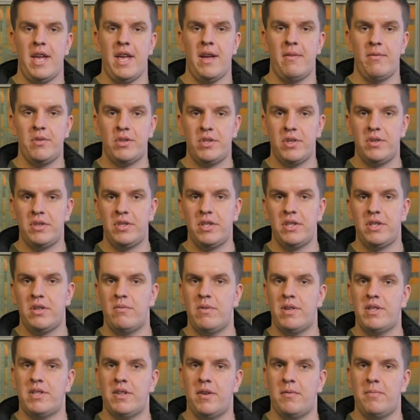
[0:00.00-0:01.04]
It reduces your
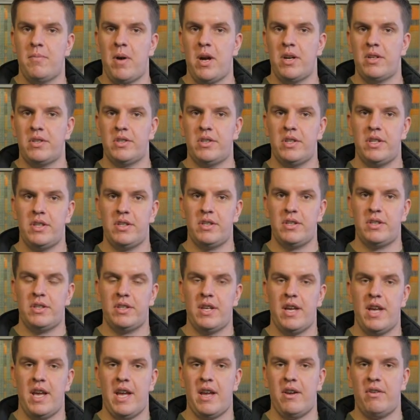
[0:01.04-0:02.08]
risk of
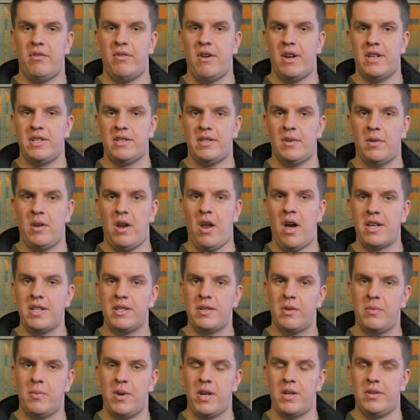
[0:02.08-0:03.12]
punctures, it creates a
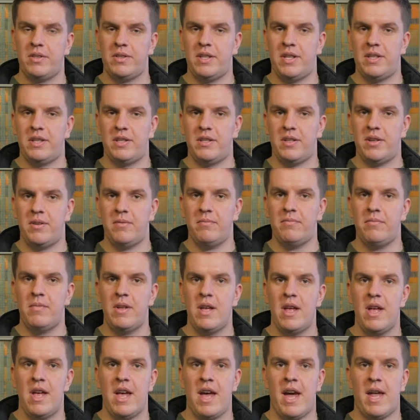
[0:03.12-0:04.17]
lighter wheel system,
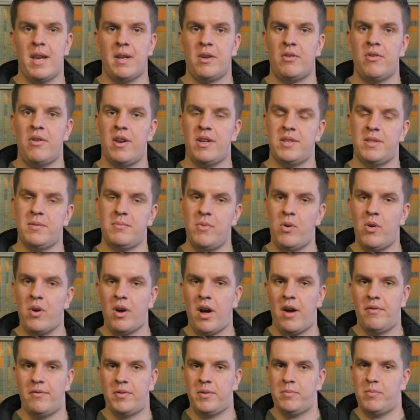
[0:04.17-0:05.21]
and it creates a more
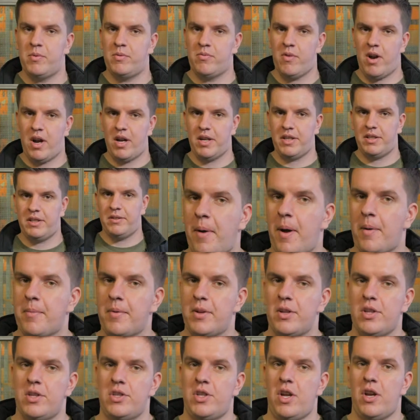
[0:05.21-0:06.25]
comfortable ride. I'm
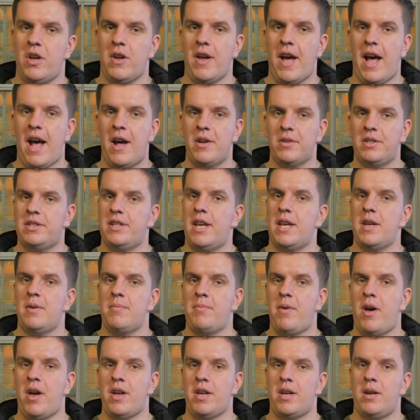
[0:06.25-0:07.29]
going to show you how to set your
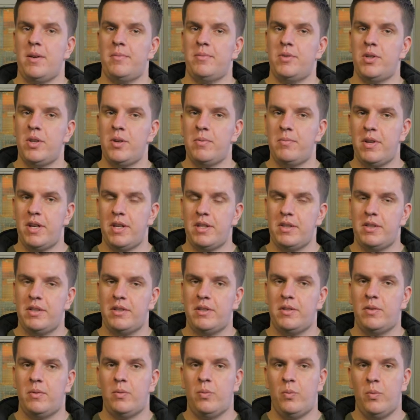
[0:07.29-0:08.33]
bike up
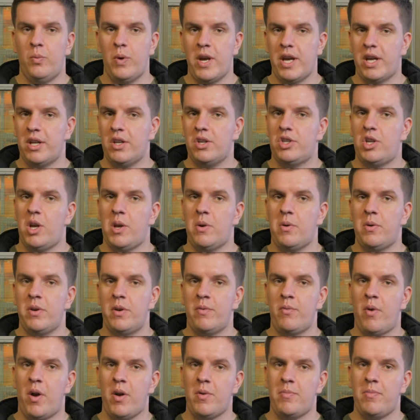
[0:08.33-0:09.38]
tubeless. We're going to show you on
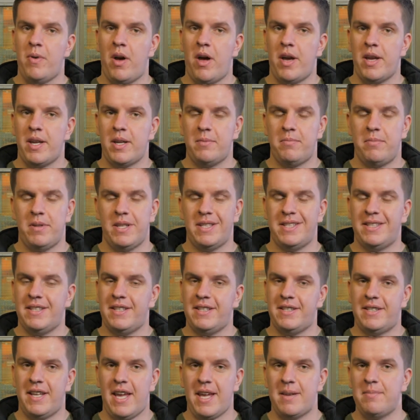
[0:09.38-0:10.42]
a road bike, but it's the
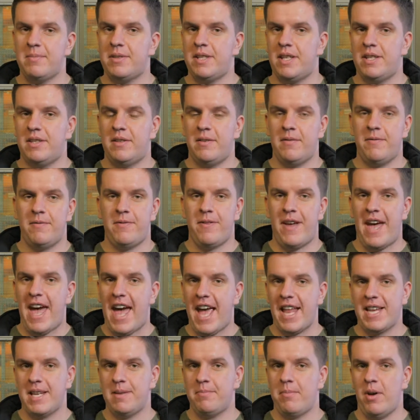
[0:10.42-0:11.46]
same system for
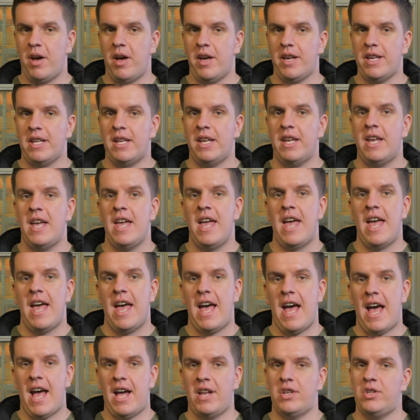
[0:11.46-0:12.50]
any bike,
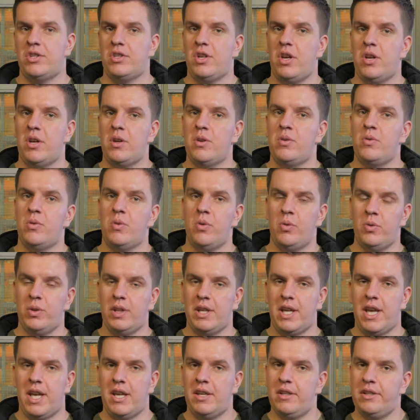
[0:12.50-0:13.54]
and show you all the
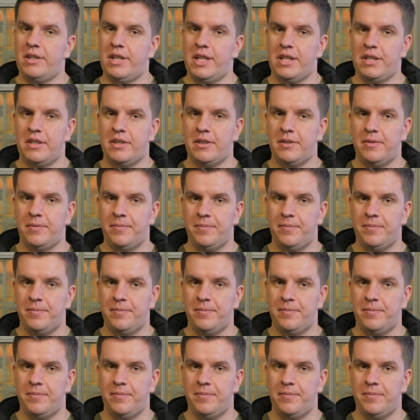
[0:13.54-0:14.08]
kit you need.